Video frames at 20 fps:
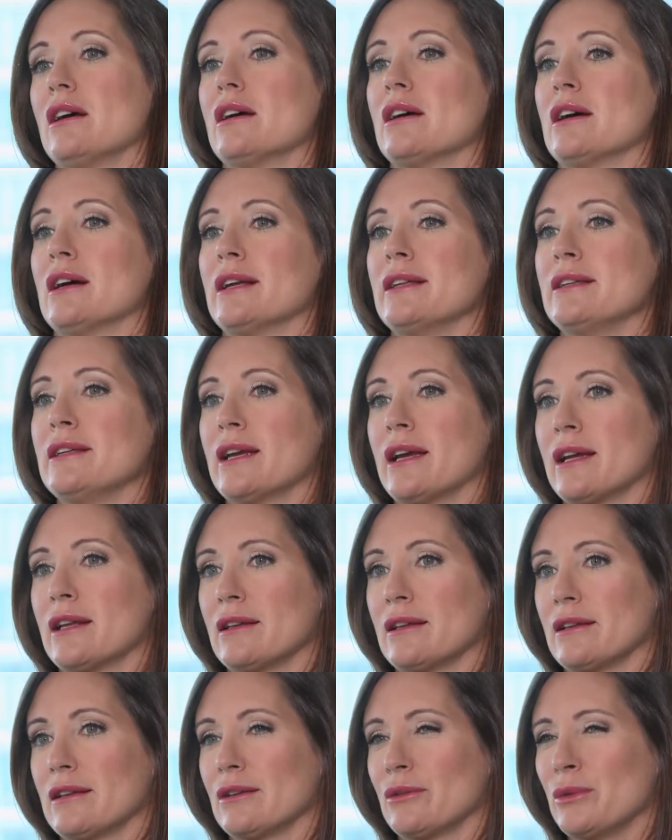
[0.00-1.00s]
and
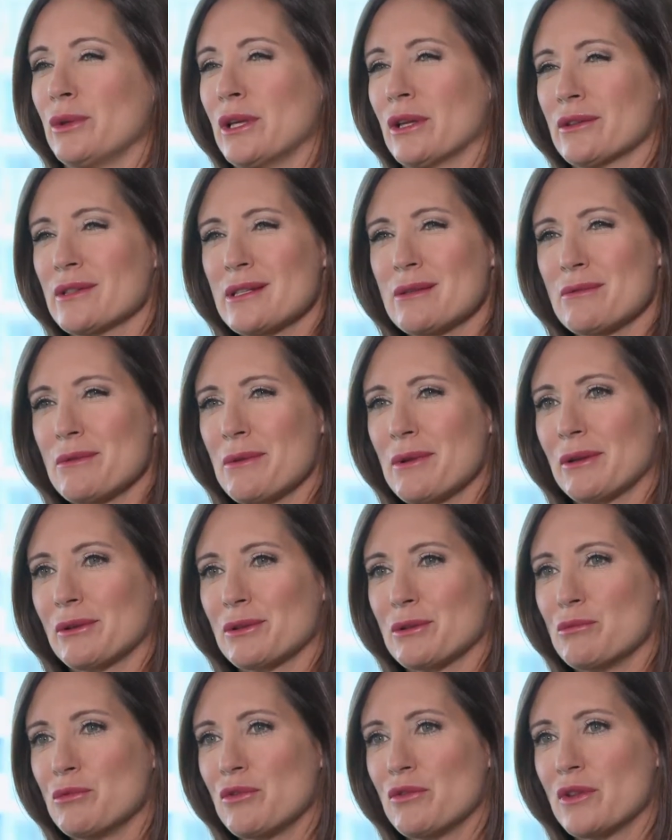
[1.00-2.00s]
yet we don't seem to be able
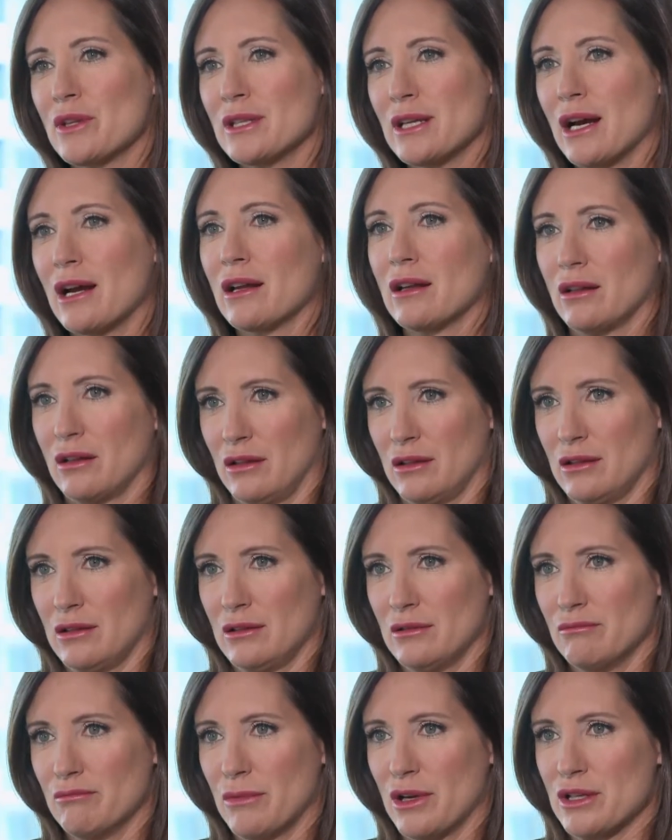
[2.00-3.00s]
to move the dial
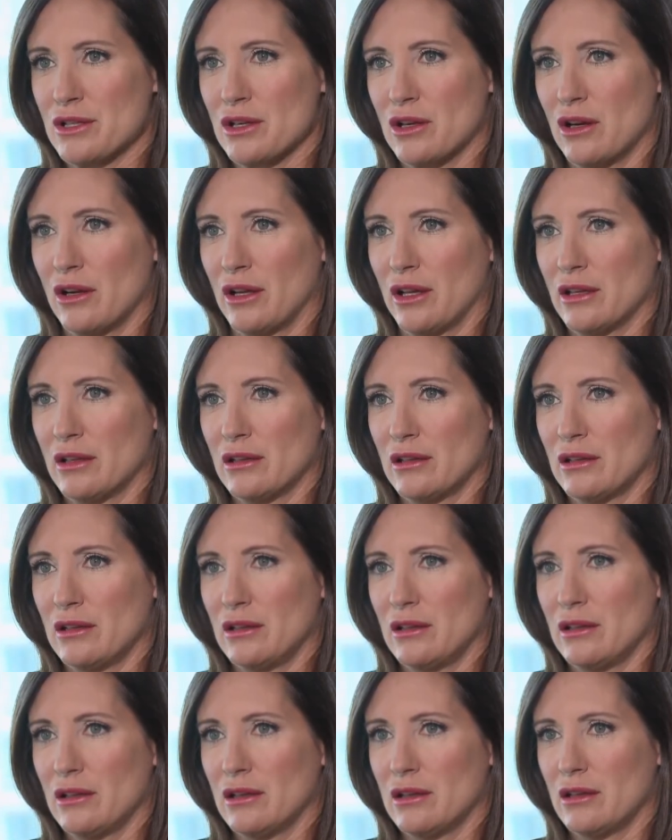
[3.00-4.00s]
much on it.
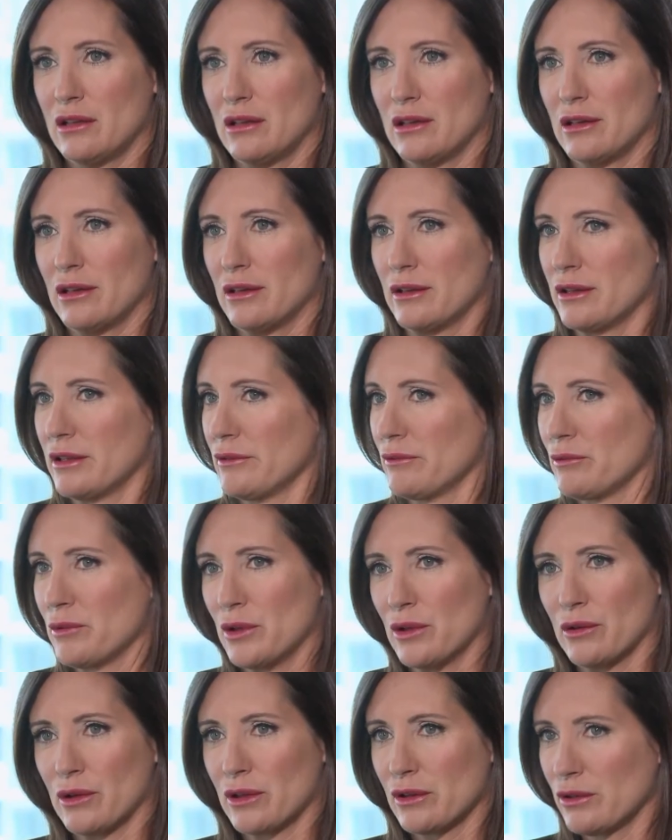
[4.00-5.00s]
Uh, you
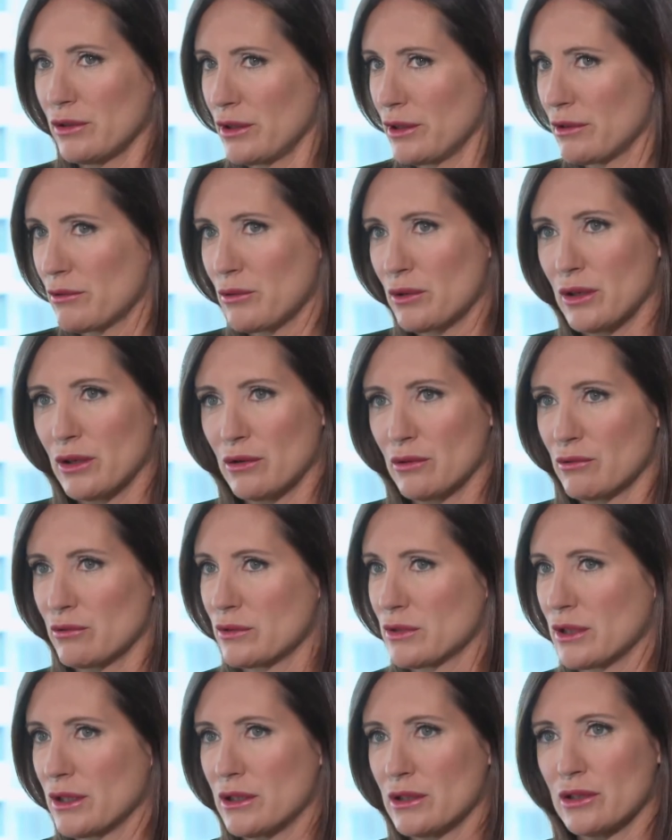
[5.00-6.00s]
know, including you know,
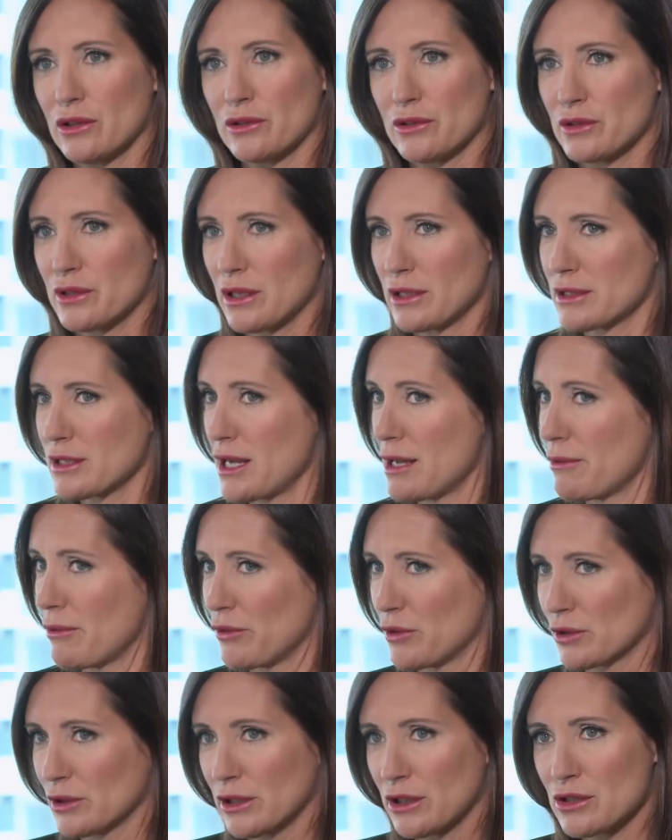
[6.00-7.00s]
in your time of
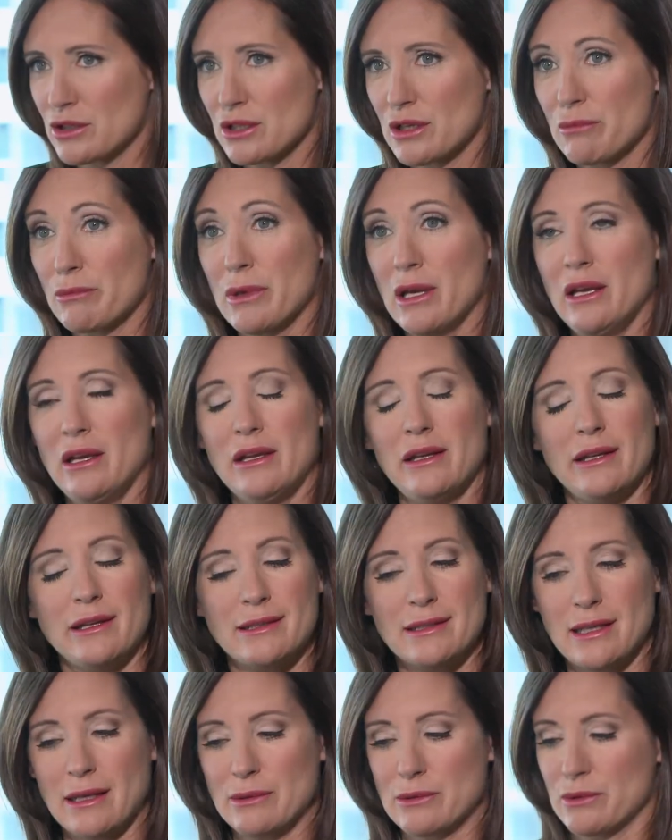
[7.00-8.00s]
your leadership, in
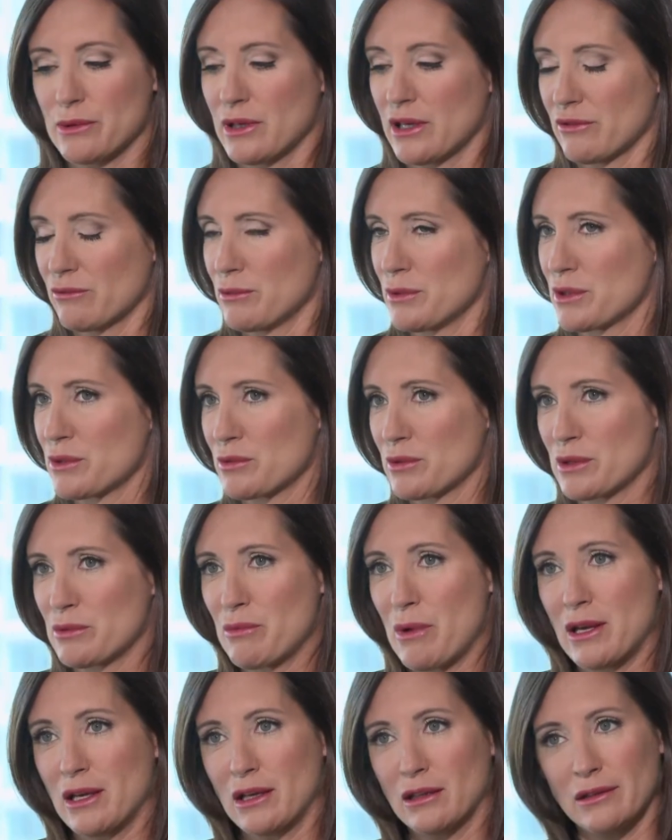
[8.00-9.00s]
times when governments were
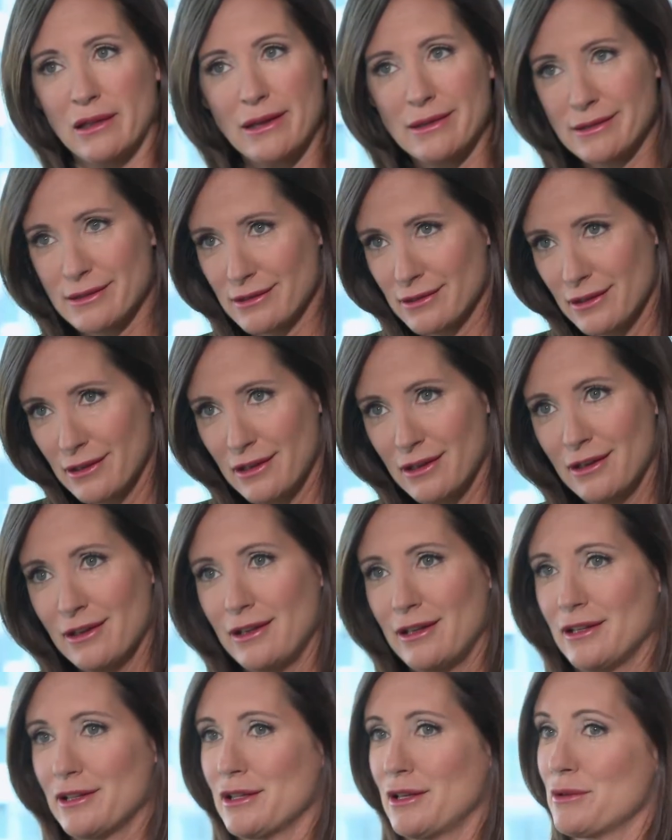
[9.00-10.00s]
spending less,
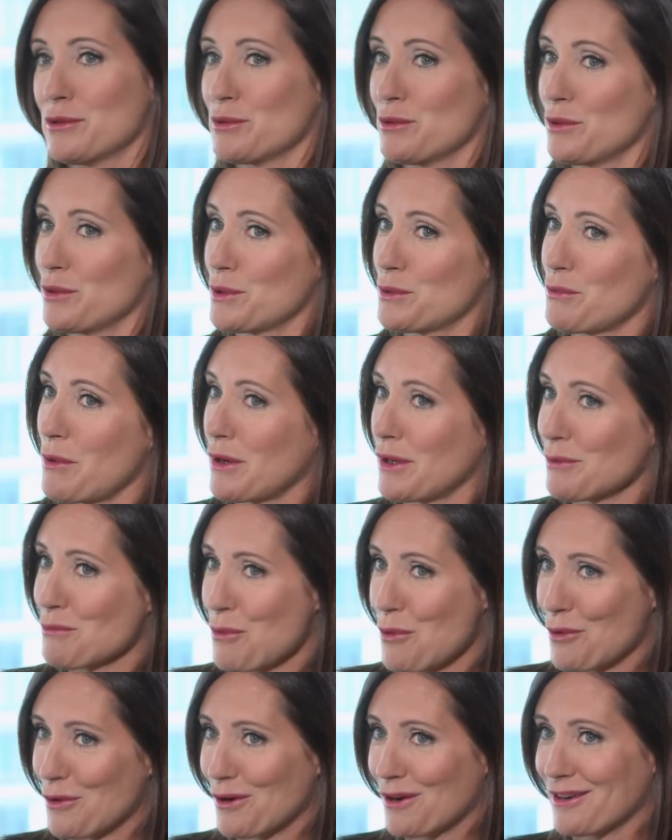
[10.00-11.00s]
in times when they're spending
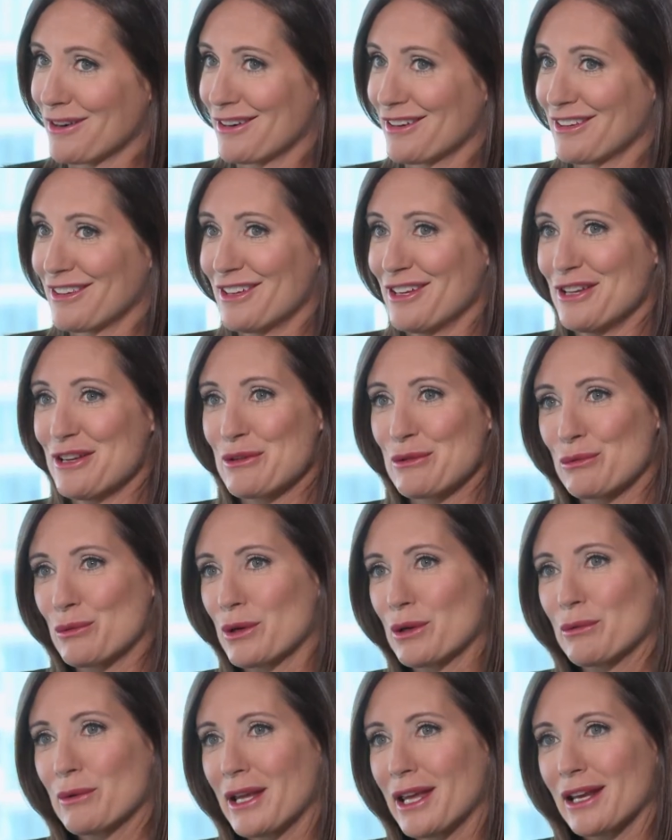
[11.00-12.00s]
more, what
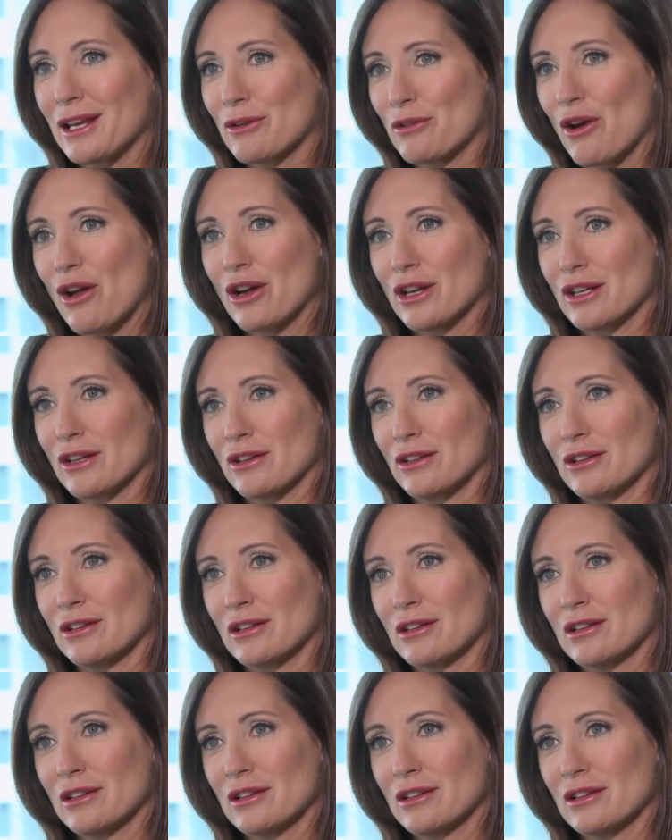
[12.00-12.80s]
are we getting wrong here?